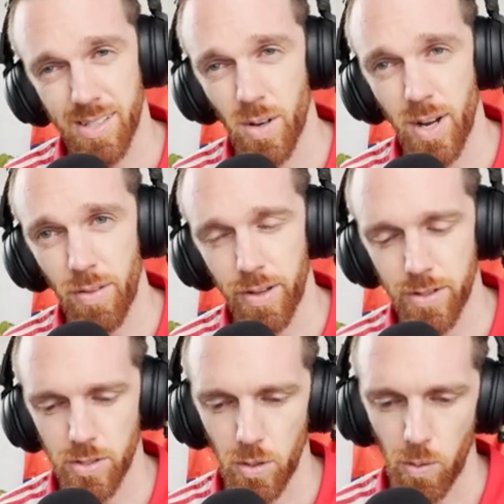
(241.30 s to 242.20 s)
go down there.
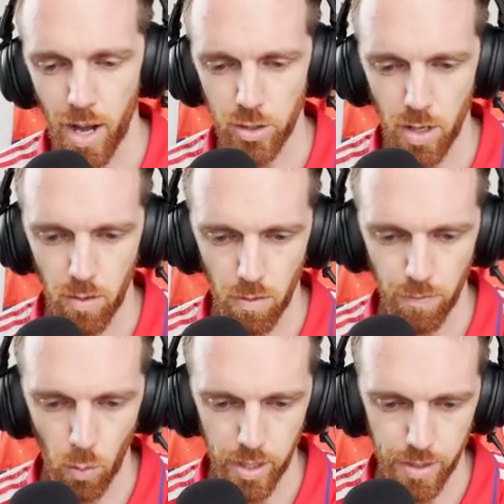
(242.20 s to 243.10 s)
So I try to
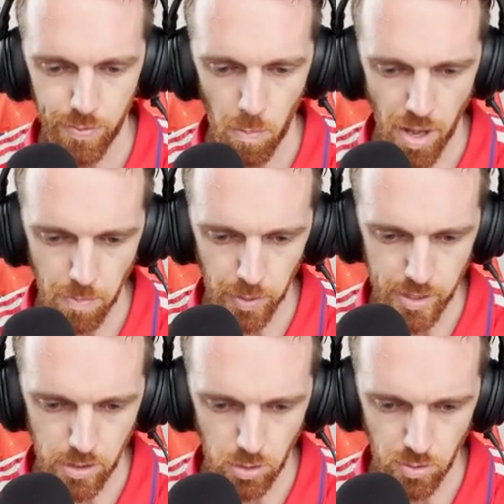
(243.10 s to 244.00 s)
avoid it. The main
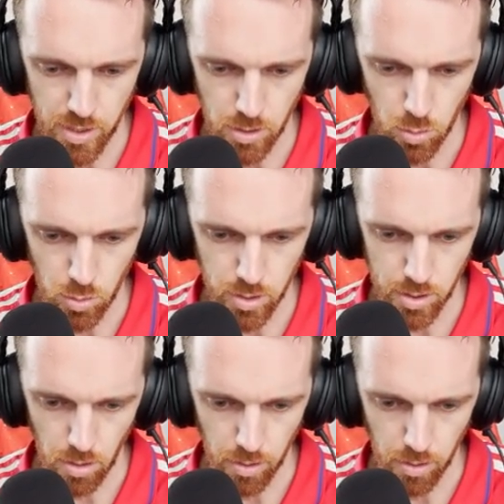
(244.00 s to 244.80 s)
places you see tourists are